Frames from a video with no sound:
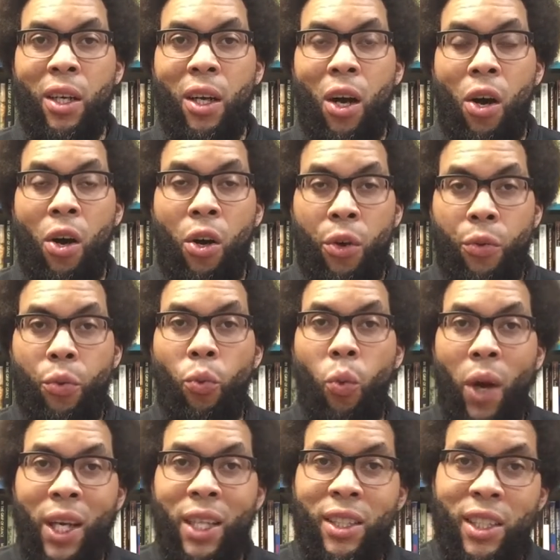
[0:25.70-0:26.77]
on
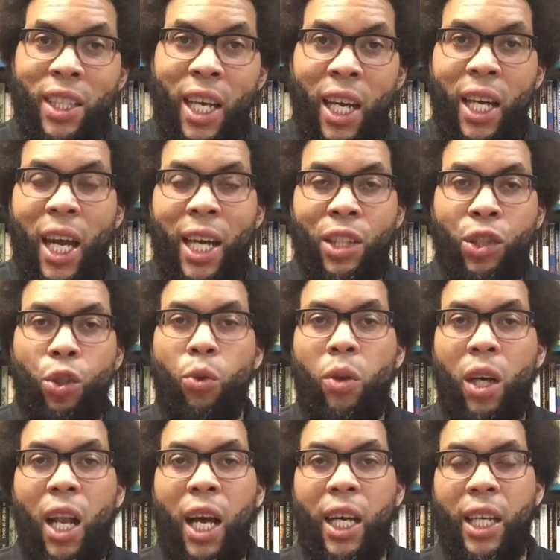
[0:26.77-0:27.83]
Wednesday at 2
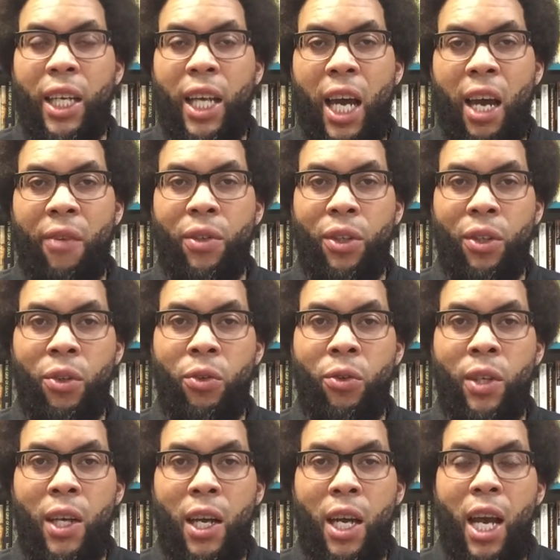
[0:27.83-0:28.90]
o'clock in the afternoon.
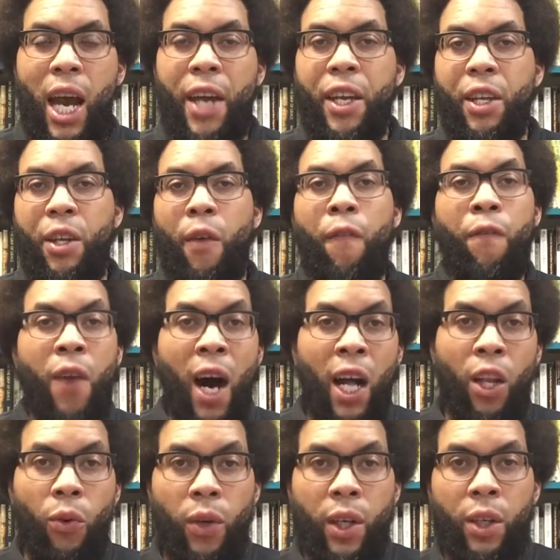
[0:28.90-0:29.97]
And then the
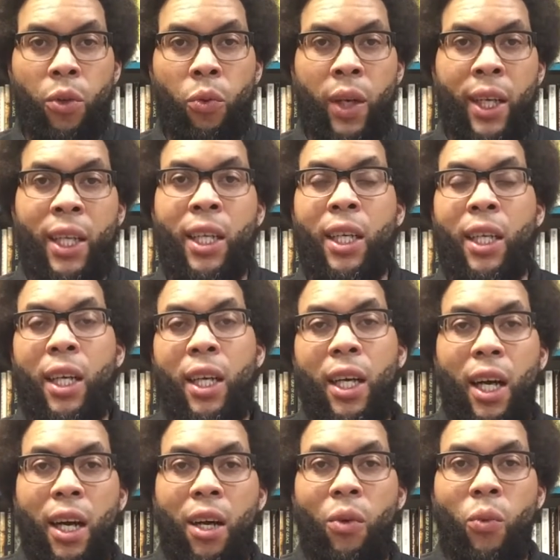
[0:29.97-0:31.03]
following week,
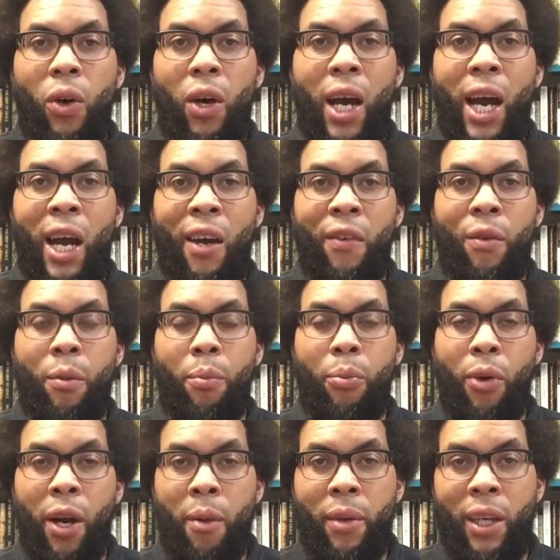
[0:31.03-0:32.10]
we'll have
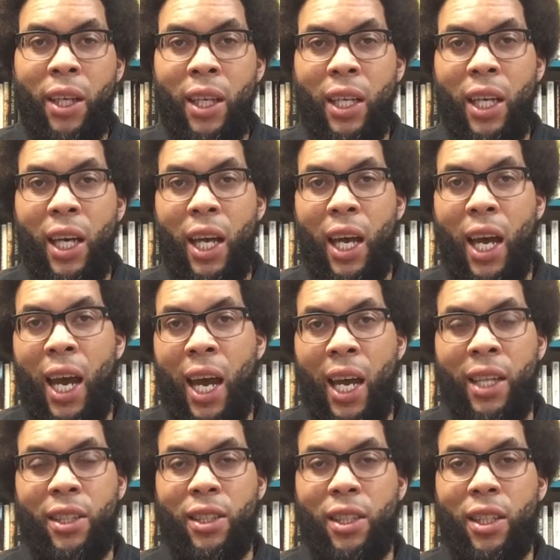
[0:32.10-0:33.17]
prayer meeting
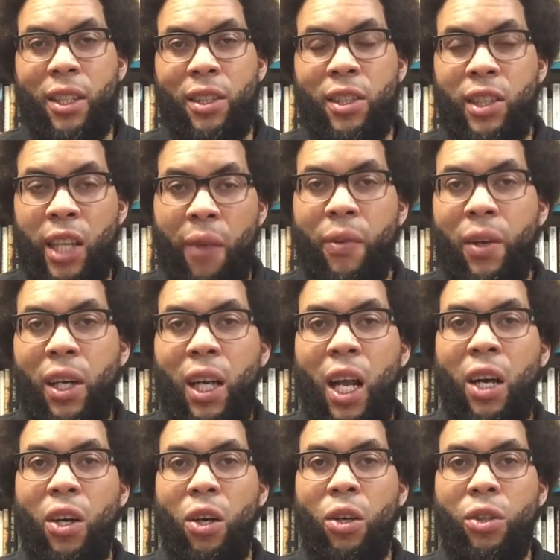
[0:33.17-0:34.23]
at 7
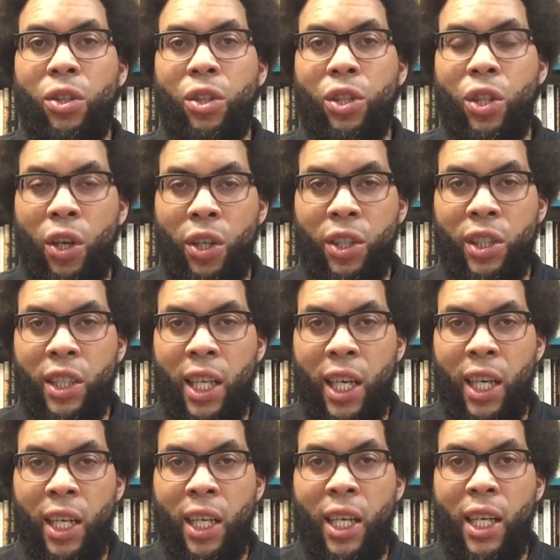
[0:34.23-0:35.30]
o'clock on
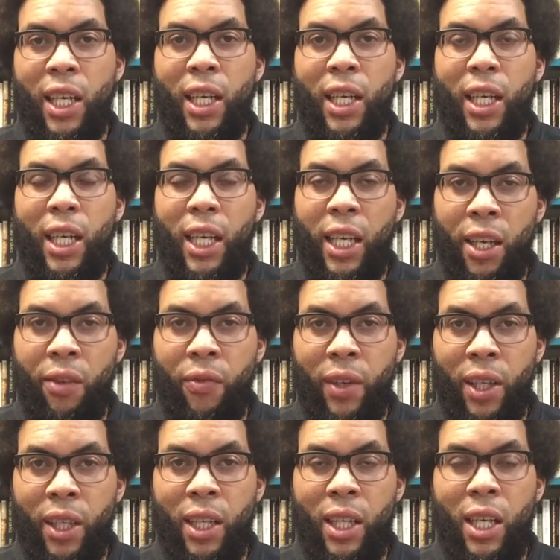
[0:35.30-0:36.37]
Thursday
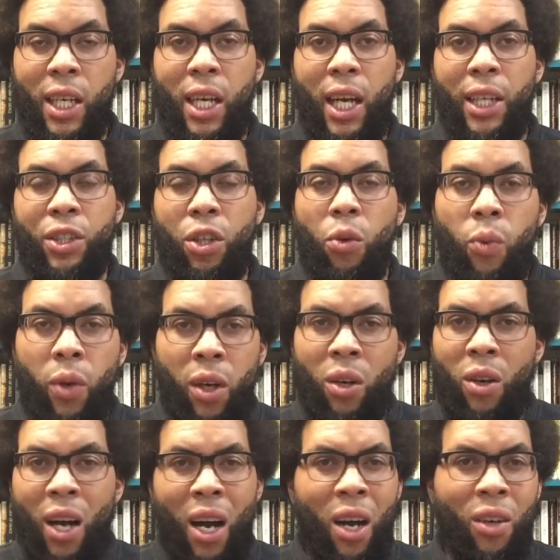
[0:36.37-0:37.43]
evening. And
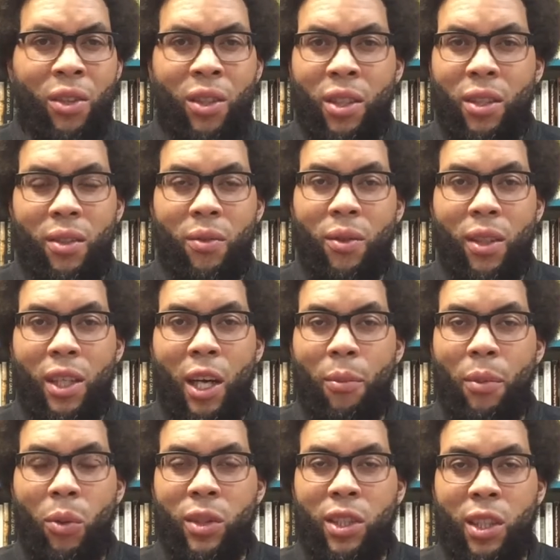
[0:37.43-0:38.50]
so I'll come
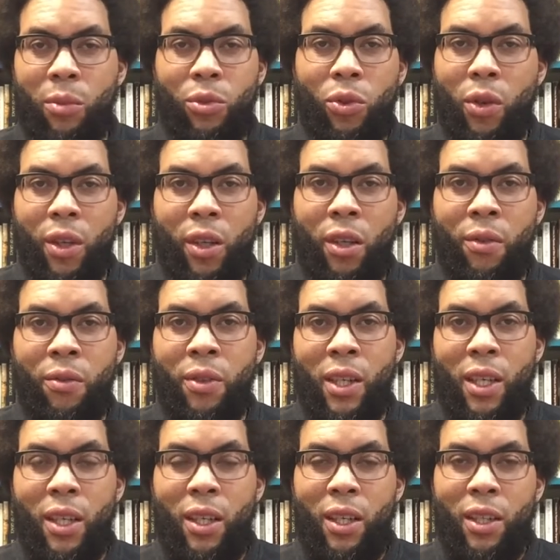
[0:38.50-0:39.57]
up with some sort of
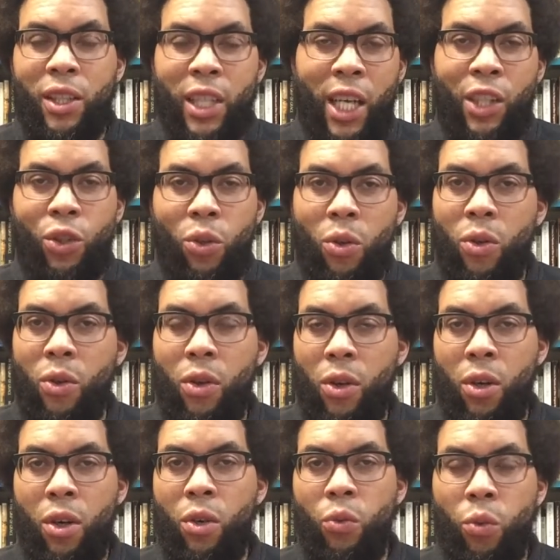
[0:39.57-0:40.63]
schedule
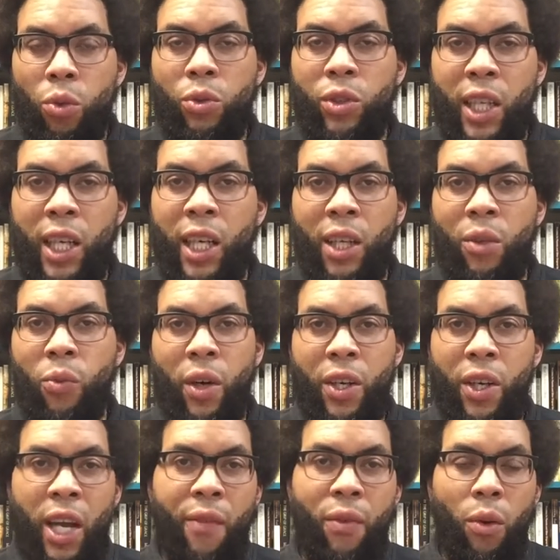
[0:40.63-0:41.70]
or routine where you
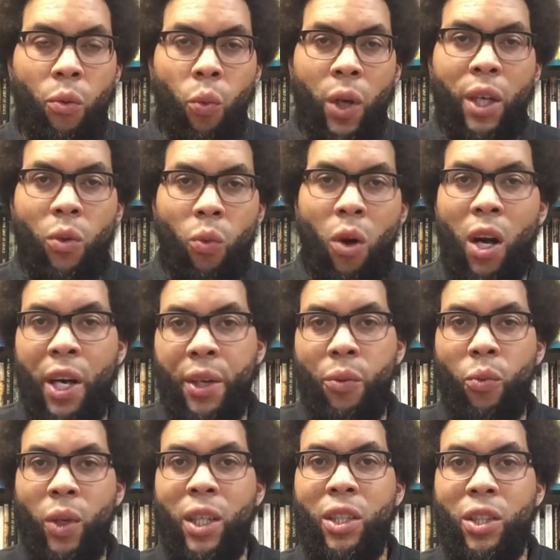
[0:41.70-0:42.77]
have a week one and
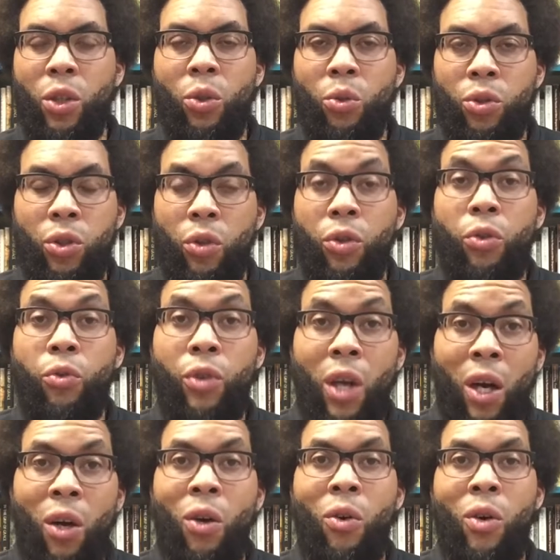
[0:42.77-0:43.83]
week two, so you
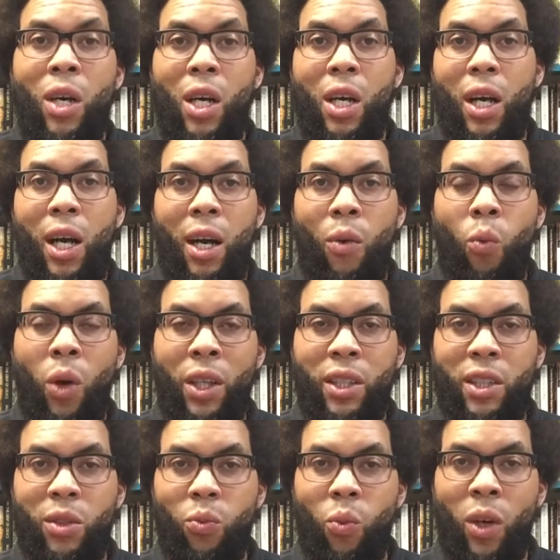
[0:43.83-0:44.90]
know
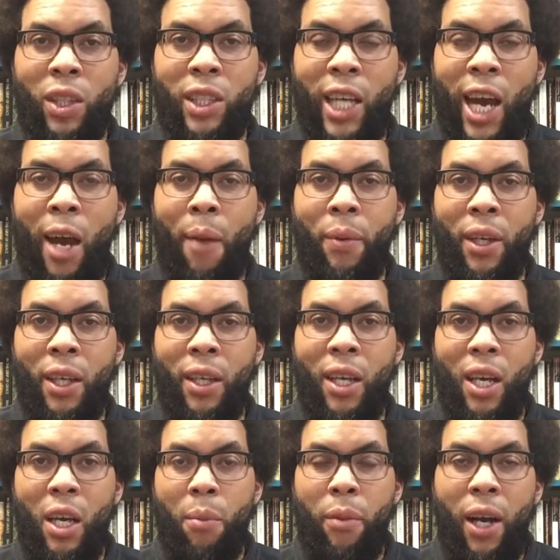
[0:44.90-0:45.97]
what's happening.
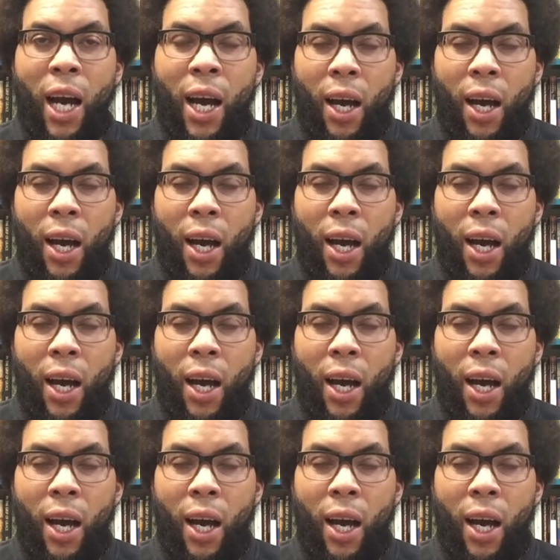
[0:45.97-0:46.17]
But